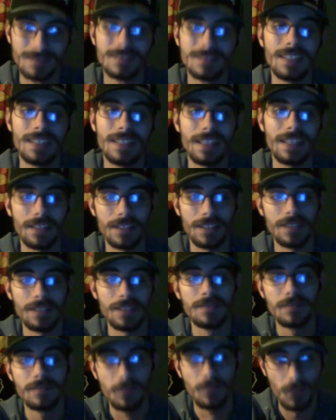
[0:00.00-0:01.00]
he
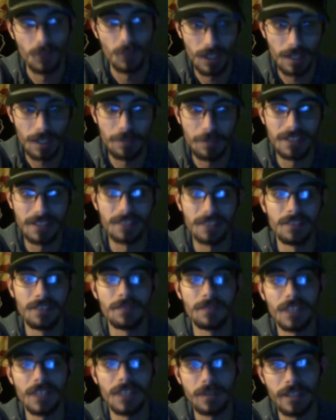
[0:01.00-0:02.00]
could work up his little
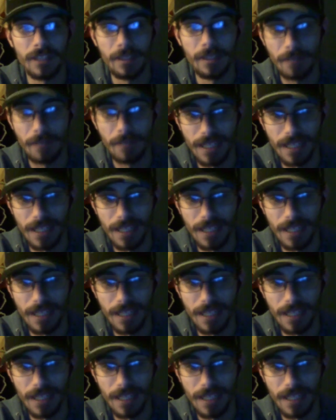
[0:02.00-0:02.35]
investment and buy the